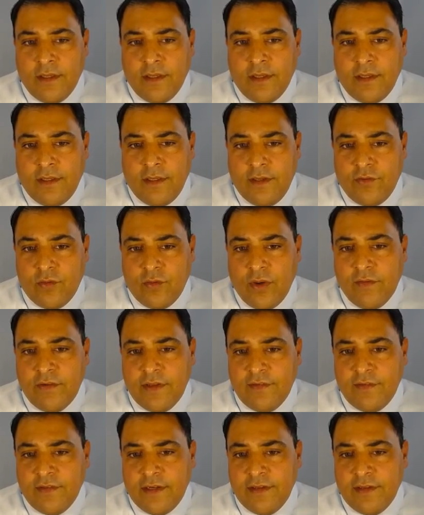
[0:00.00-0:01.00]
Is there
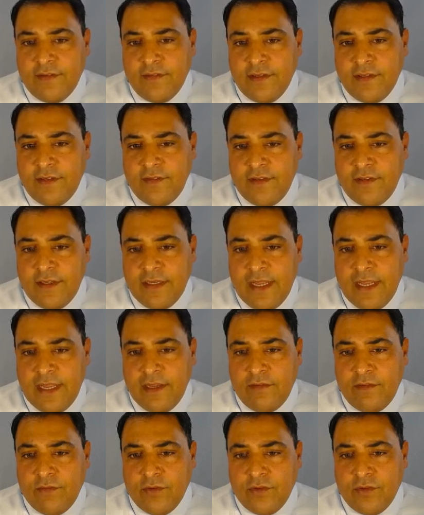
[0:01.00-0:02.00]
evidence that a
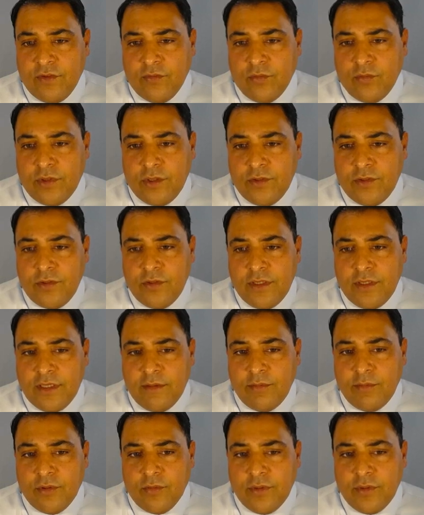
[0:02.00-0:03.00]
16-8 versus 1 to 2 day
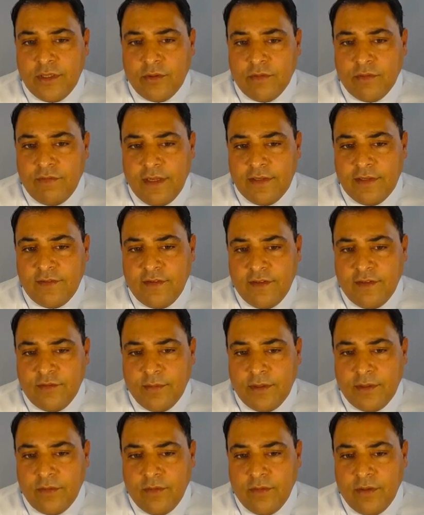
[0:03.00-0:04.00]
per week or fasting is
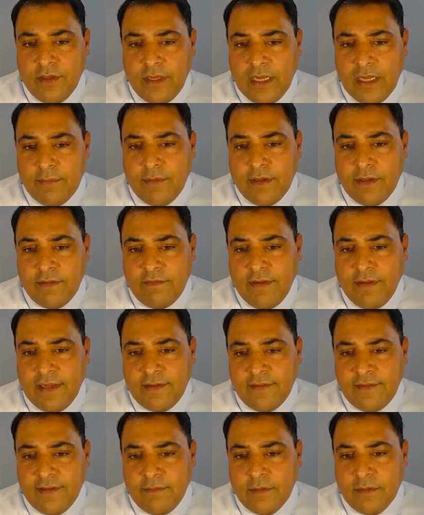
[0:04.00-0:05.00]
better? How about
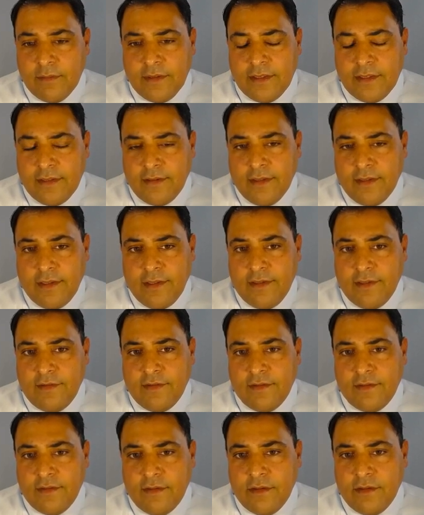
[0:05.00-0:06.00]
fasting mimicking
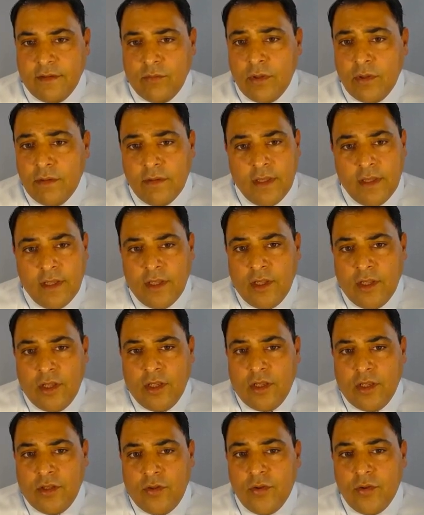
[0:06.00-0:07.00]
diets? Well,
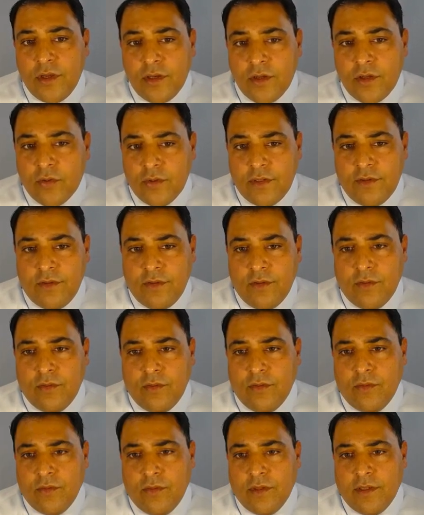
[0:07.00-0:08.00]
you can go
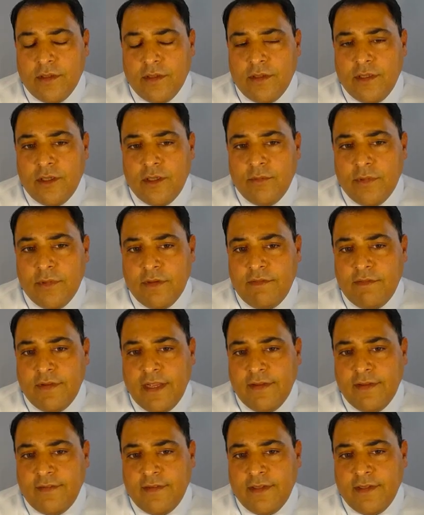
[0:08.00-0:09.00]
into intermittent
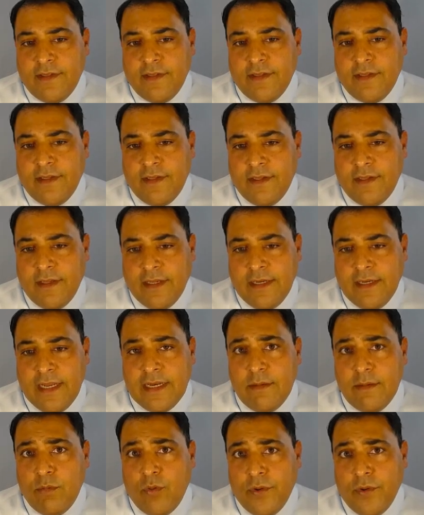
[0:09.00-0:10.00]
fasting at any
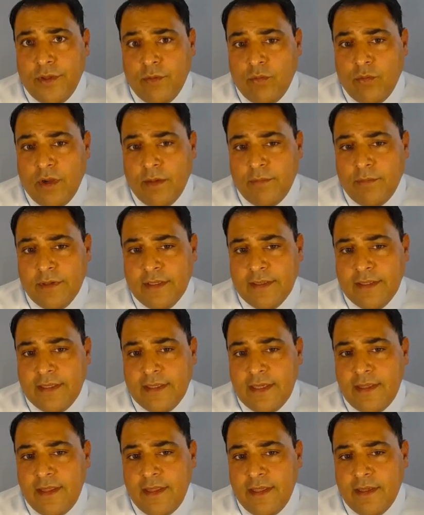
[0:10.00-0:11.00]
point you want, but the
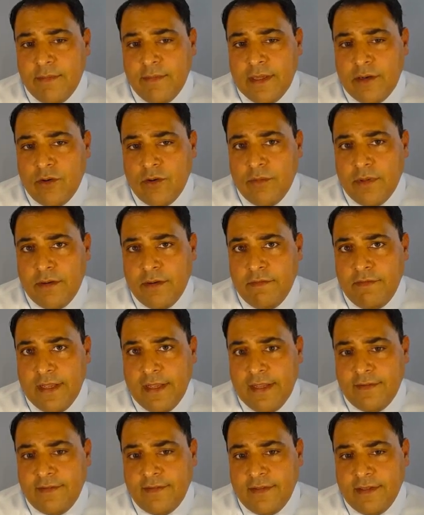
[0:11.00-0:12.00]
key thing about intermittent
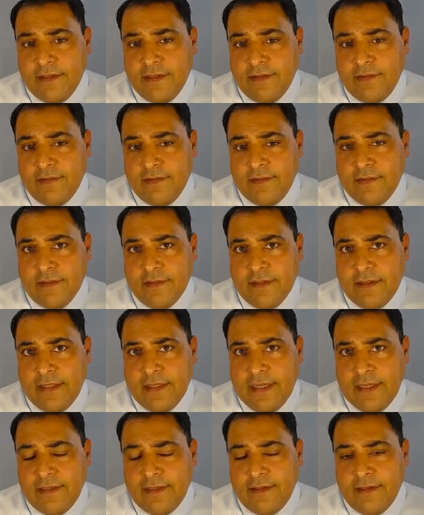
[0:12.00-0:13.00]
fasting is
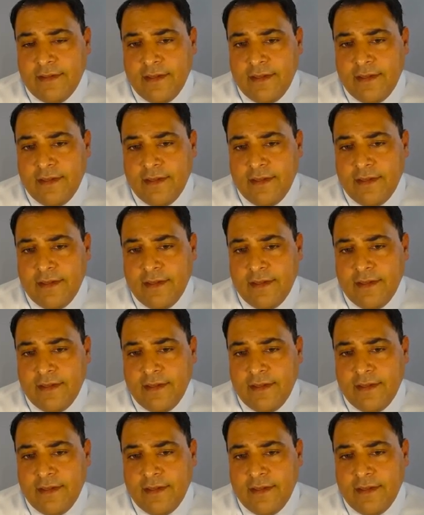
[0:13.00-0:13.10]
that